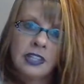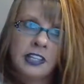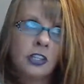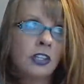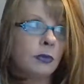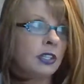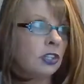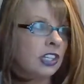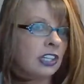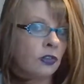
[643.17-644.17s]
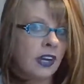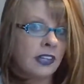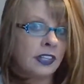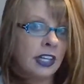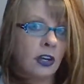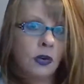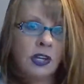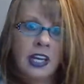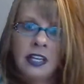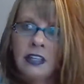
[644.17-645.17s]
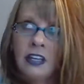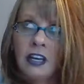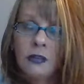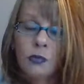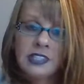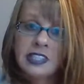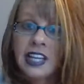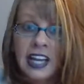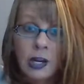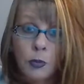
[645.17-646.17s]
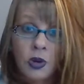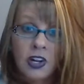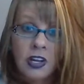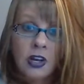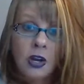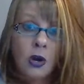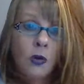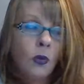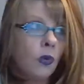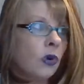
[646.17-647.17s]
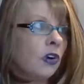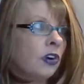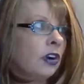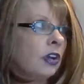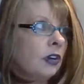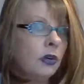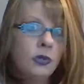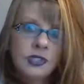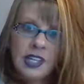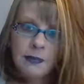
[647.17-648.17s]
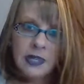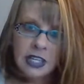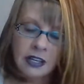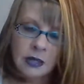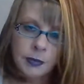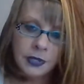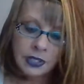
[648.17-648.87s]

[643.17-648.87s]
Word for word: Like you're going to be looking around like, okay, uh, where's the camera? Or who set me up?